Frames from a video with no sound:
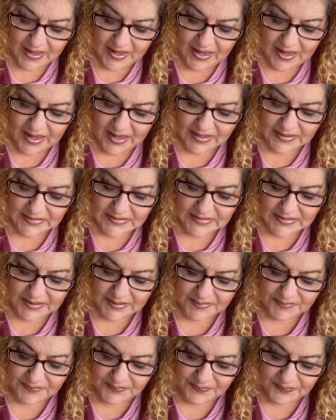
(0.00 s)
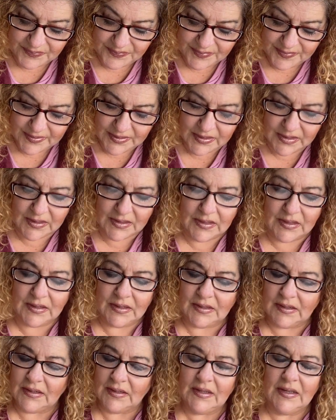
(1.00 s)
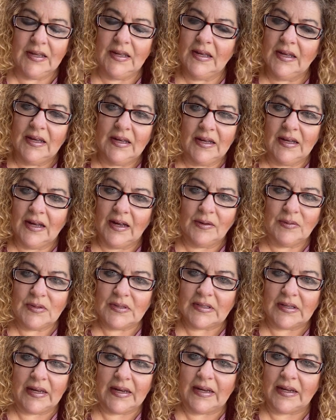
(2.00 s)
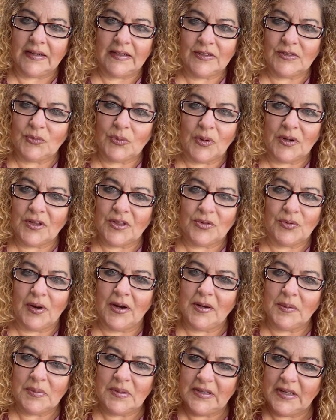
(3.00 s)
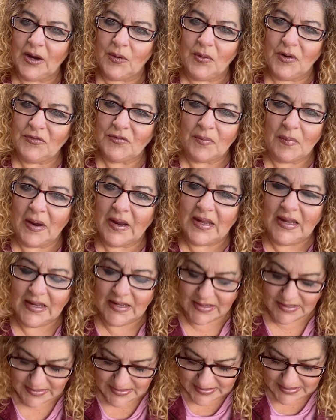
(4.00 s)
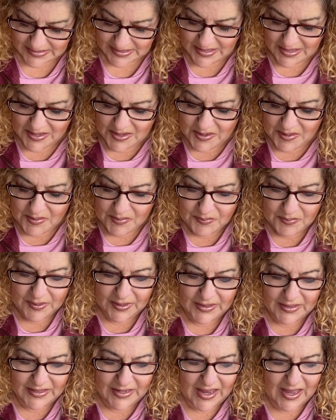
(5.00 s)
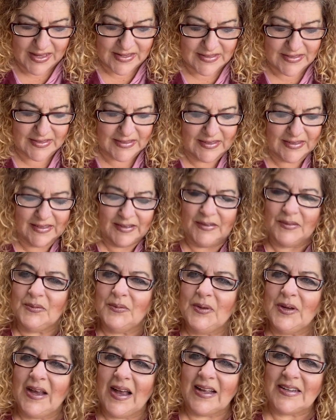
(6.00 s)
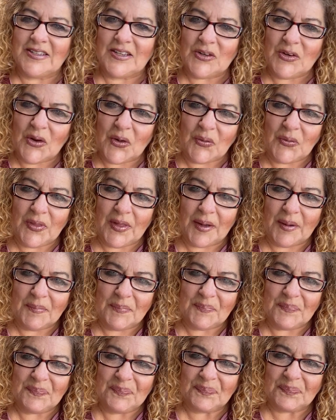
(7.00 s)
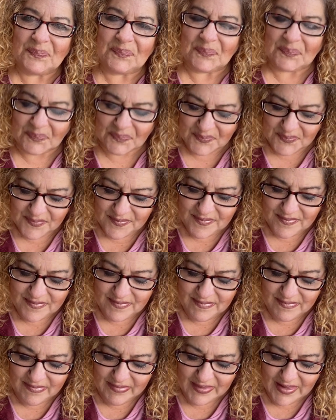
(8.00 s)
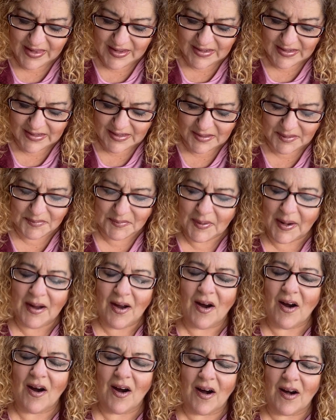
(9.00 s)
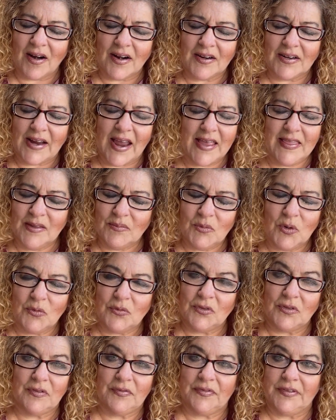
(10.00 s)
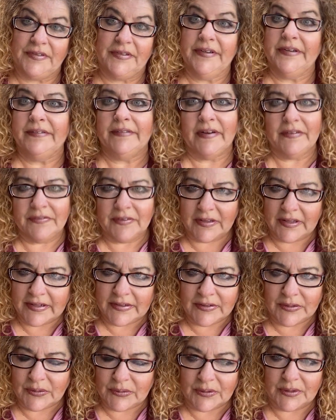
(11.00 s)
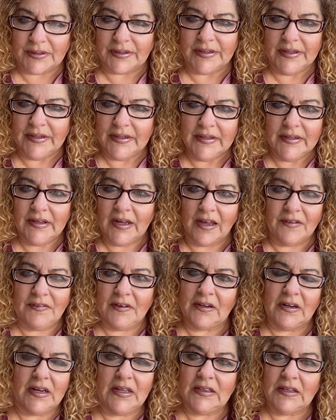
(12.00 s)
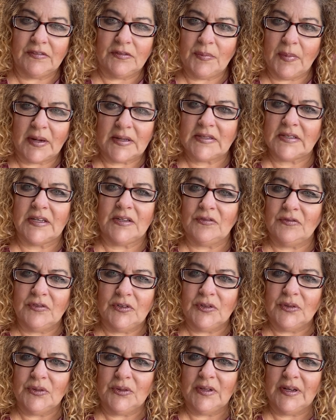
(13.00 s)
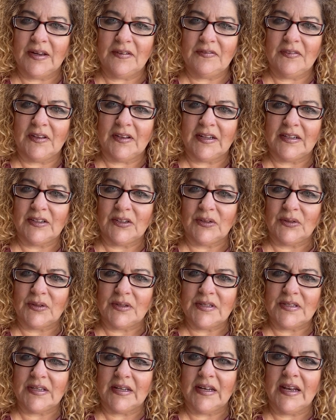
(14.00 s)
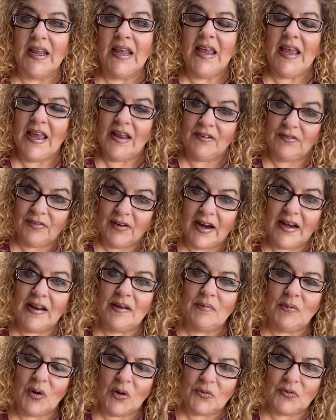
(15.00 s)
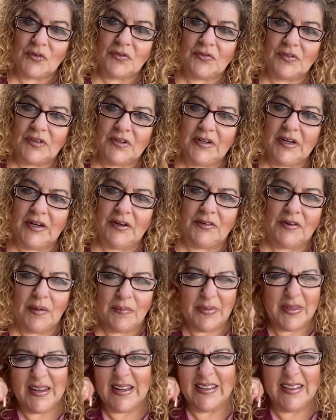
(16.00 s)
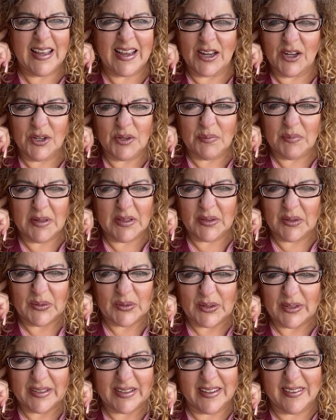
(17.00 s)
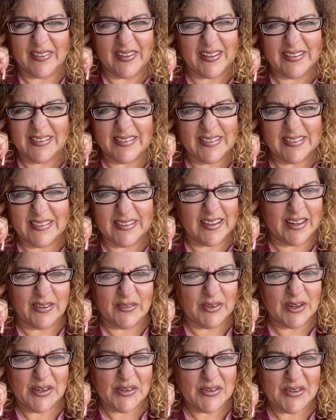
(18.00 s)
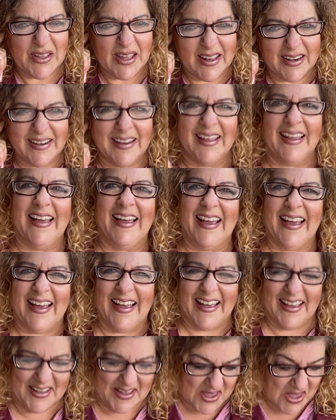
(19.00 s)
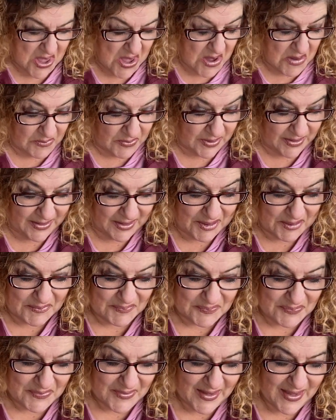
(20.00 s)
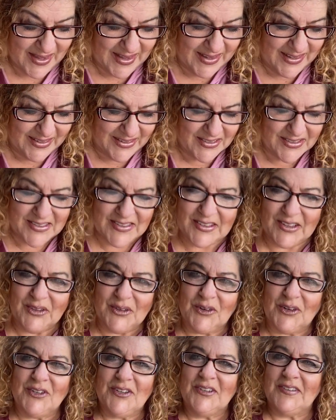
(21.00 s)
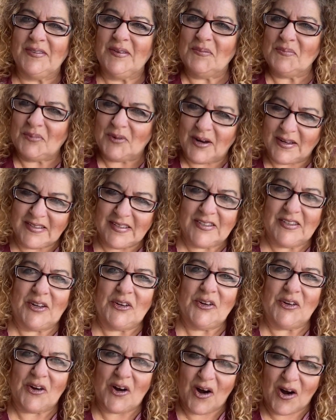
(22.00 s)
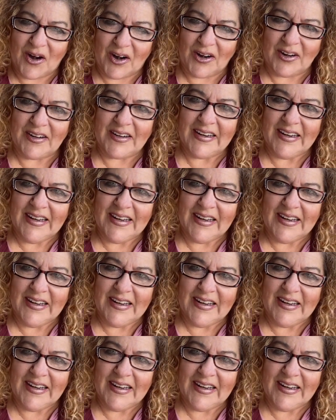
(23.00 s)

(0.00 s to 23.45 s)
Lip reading: And I was like, I just wanted to threaten him, stay away from my kids. But as we got to know them, my heart had them over for dinner. I felt like the Lord, I found out he loved Mexican food, and I felt like the Lord said, invite him over for dinner. And I'm thinking, that couldn't be the Lord. No, I don't want to do that. But the Lord just impresses on your heart.